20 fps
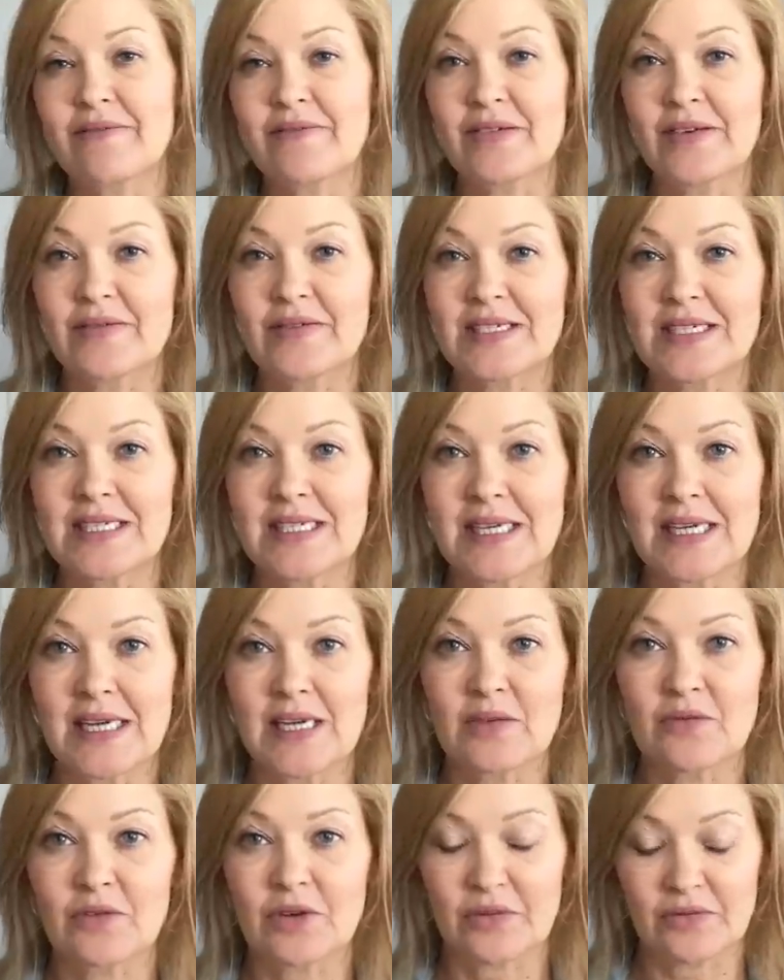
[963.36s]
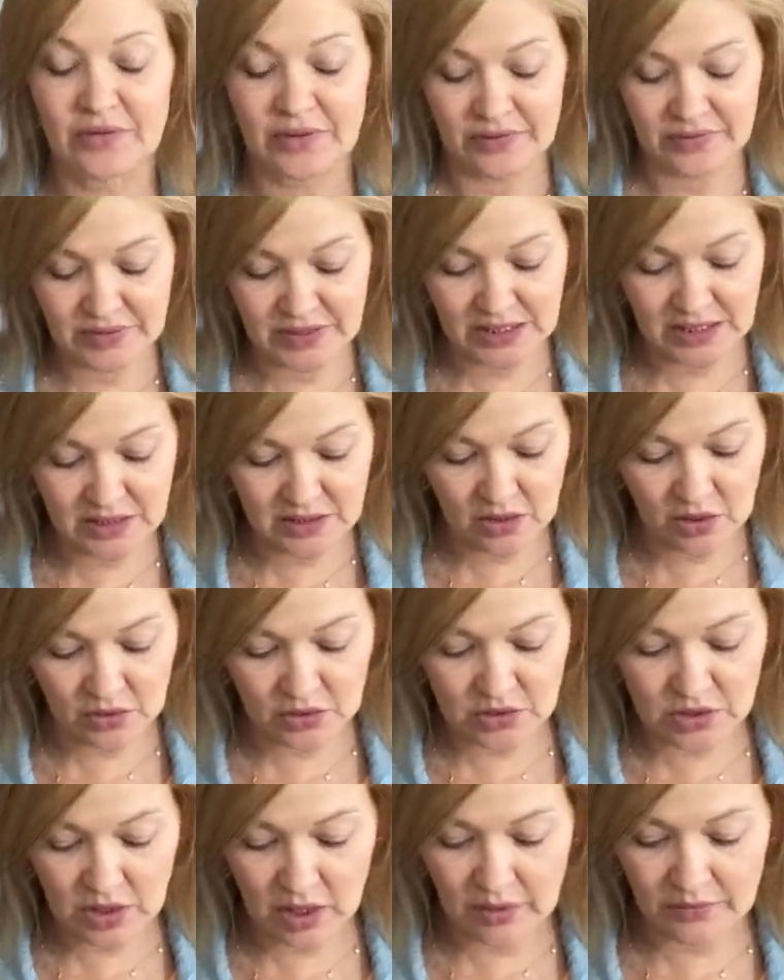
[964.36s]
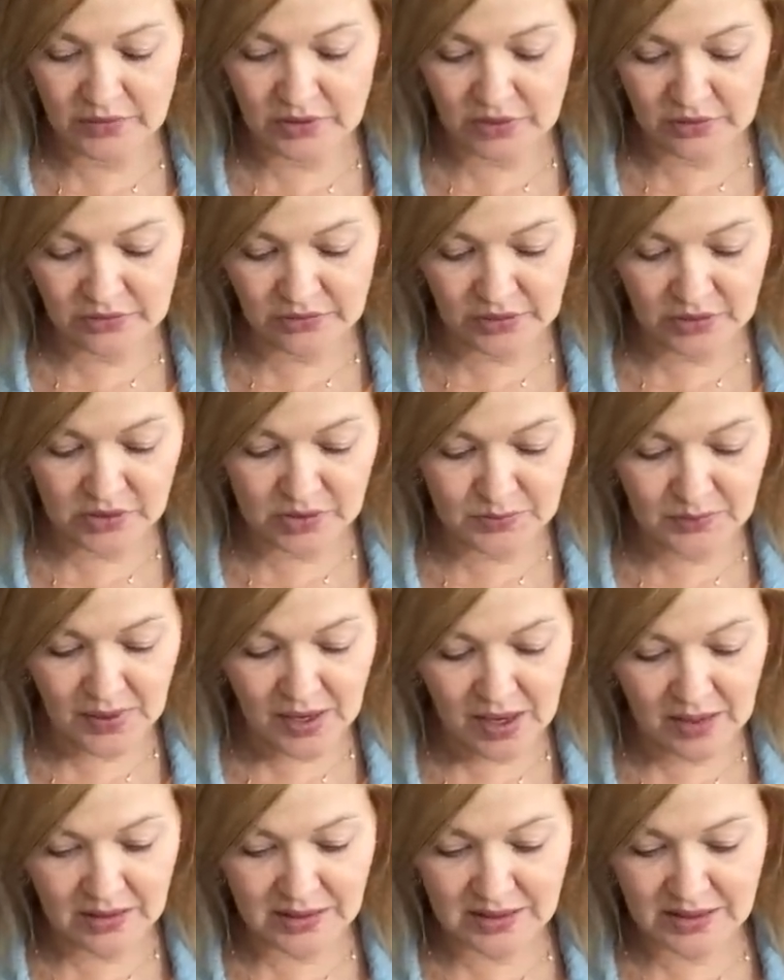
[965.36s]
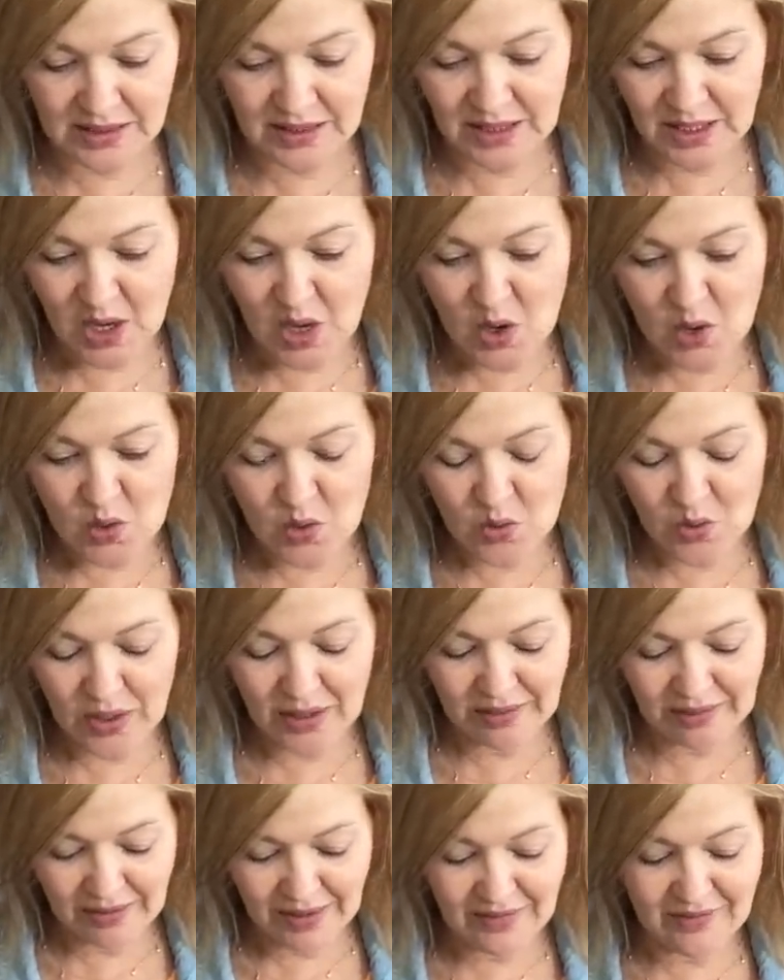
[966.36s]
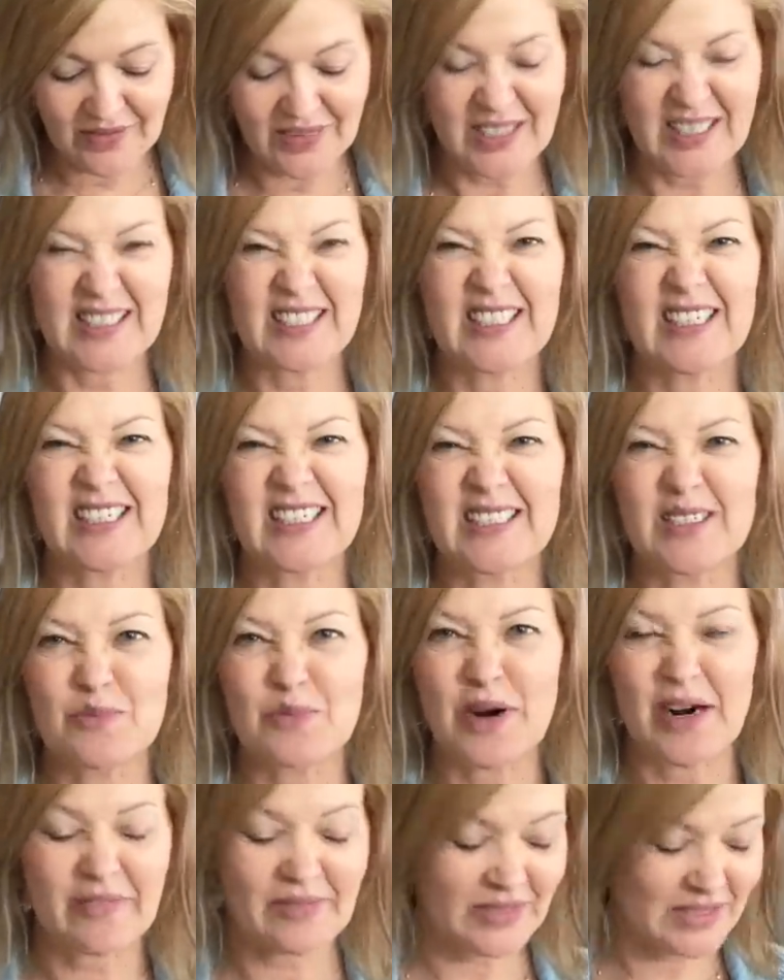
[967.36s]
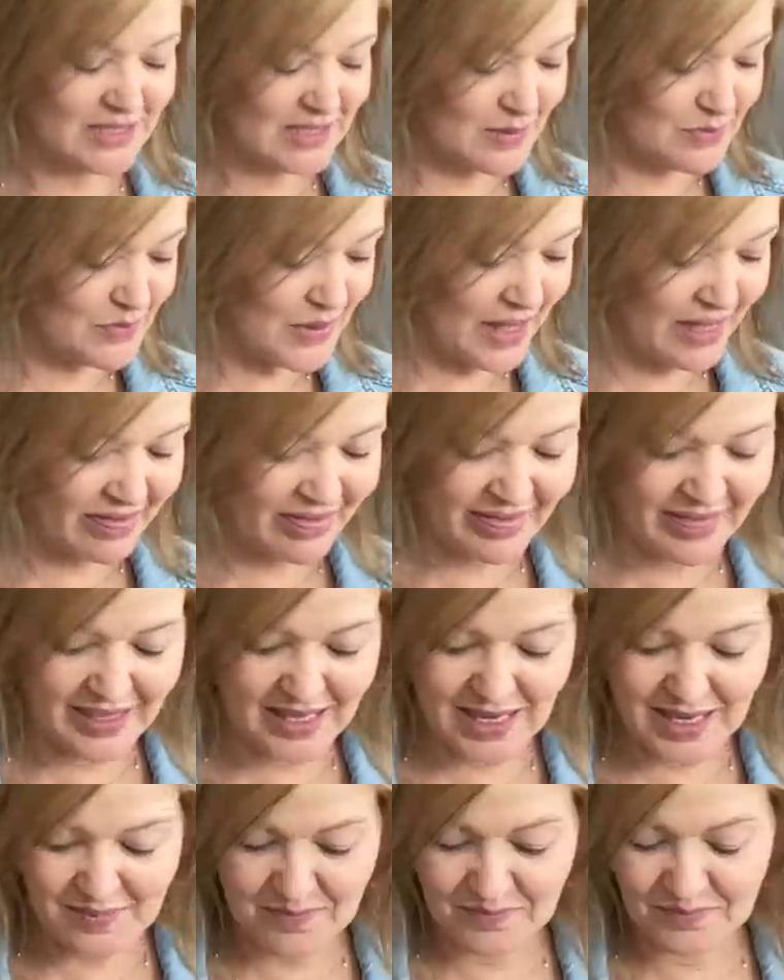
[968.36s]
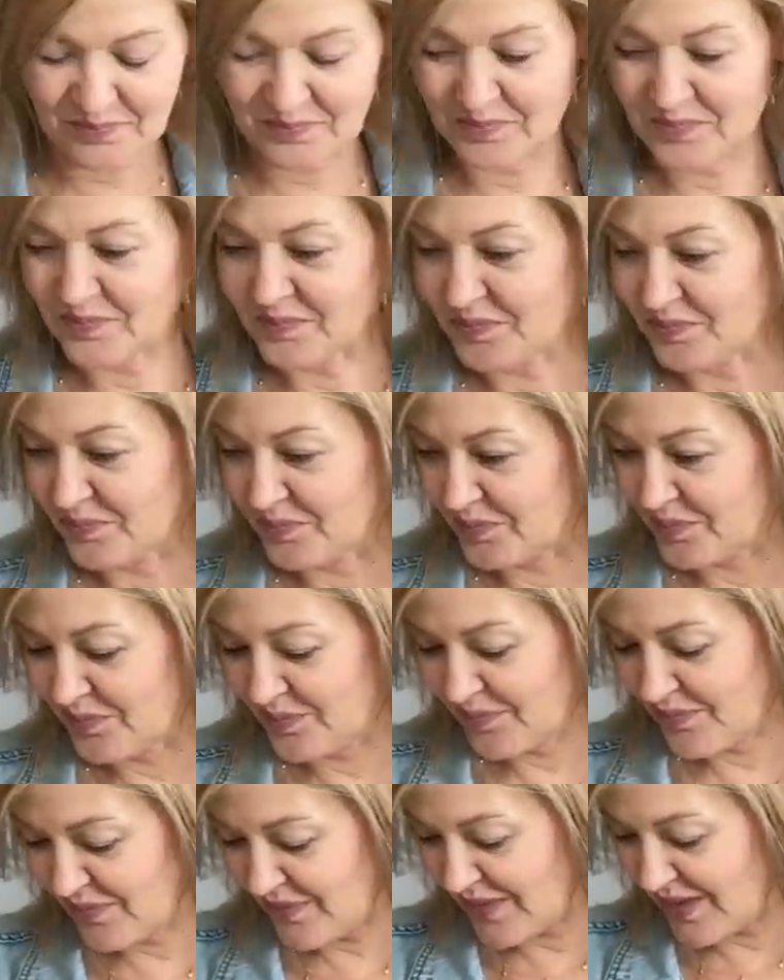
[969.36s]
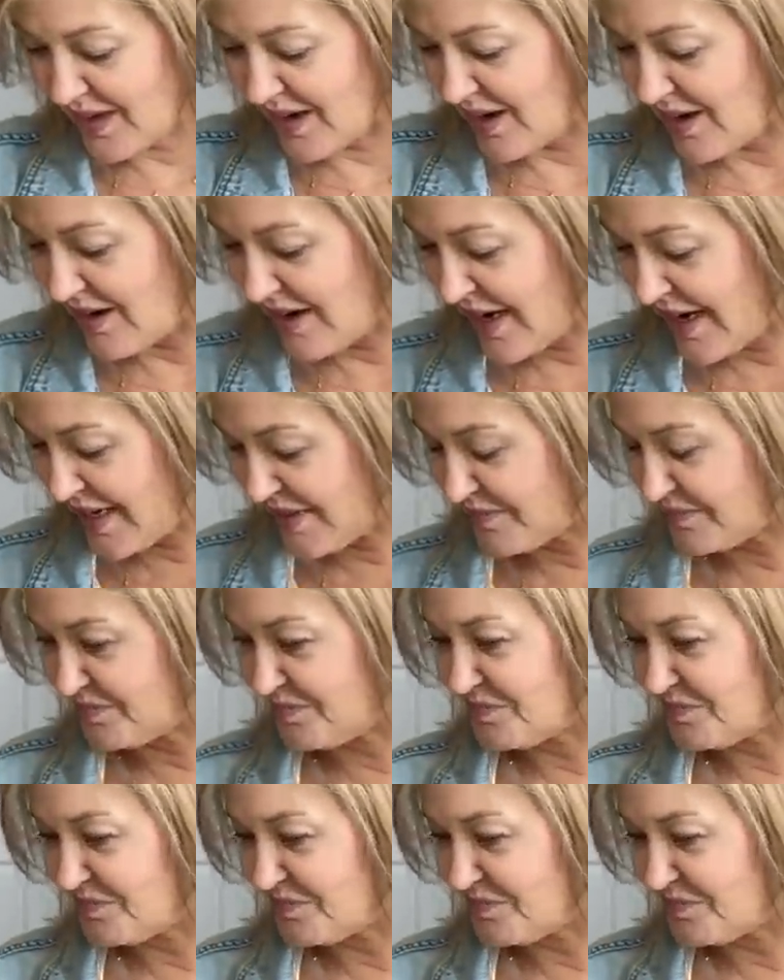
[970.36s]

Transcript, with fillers: fifteen for fifteen dollars off your first box. Oh, I love this. It is a breakfast in bed theme. All right.